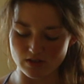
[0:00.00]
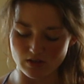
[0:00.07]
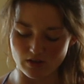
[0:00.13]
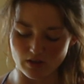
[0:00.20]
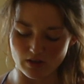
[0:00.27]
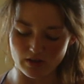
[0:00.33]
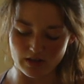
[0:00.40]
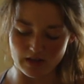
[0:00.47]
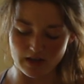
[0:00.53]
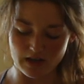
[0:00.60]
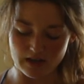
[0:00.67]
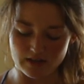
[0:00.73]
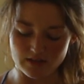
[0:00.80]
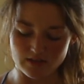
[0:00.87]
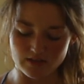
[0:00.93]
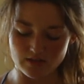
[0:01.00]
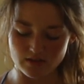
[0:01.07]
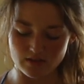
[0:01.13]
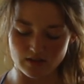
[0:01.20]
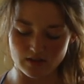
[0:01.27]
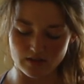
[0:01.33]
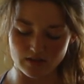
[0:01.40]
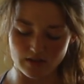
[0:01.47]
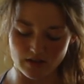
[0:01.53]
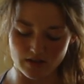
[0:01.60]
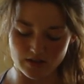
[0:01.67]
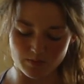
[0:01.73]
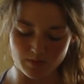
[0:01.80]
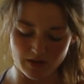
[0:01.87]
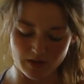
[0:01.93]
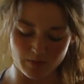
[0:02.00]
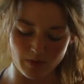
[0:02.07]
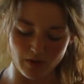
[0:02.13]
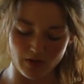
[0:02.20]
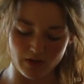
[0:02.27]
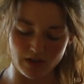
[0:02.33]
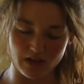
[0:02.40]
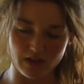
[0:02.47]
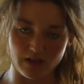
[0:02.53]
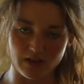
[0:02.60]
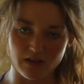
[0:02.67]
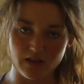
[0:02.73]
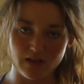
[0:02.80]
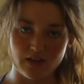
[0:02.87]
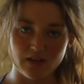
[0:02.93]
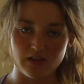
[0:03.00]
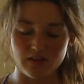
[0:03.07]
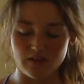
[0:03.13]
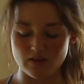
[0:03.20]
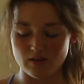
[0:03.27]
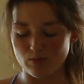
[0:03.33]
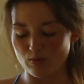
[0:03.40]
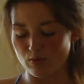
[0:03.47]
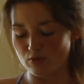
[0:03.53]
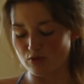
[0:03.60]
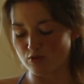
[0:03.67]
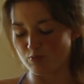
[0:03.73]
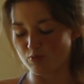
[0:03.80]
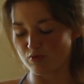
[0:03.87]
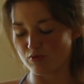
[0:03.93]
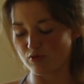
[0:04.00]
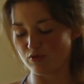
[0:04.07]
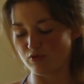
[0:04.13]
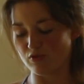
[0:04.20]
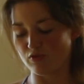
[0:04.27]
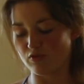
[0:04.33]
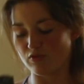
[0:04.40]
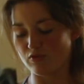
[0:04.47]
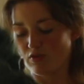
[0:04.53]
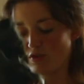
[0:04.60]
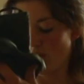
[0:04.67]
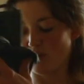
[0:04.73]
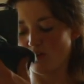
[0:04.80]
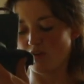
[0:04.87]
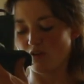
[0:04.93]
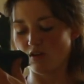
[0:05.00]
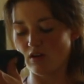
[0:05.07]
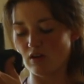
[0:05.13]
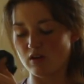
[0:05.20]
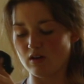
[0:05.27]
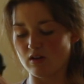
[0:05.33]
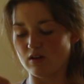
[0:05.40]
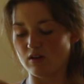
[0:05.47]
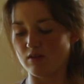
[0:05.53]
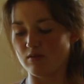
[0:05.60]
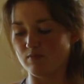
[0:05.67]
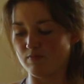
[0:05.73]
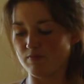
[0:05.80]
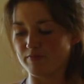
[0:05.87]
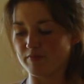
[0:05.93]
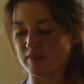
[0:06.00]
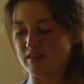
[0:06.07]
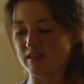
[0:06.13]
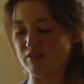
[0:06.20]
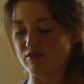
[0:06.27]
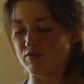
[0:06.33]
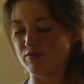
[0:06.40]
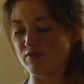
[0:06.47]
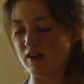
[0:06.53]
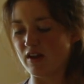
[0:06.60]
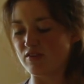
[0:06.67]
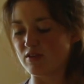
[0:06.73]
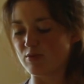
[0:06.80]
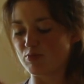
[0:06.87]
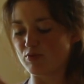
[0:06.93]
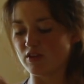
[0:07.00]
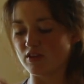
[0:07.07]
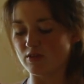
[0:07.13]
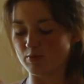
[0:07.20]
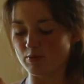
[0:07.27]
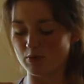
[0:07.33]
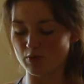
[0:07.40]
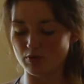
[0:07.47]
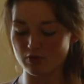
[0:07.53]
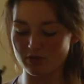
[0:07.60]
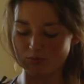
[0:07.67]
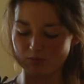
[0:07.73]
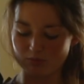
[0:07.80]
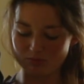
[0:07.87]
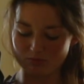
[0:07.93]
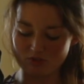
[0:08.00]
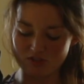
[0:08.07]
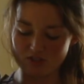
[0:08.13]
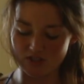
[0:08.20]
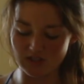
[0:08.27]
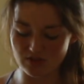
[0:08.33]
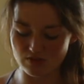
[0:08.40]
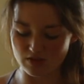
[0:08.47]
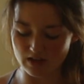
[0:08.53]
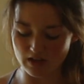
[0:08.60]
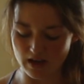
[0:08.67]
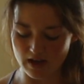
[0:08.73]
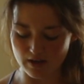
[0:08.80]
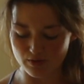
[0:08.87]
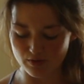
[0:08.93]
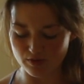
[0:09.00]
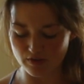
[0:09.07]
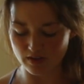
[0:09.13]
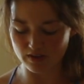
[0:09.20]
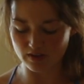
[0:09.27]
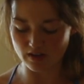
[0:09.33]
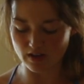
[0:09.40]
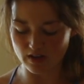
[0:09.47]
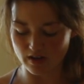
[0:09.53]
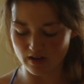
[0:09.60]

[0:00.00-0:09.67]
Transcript: a lot. It has a nice big pocket, they're waterproof. They're very breathable considering how thick they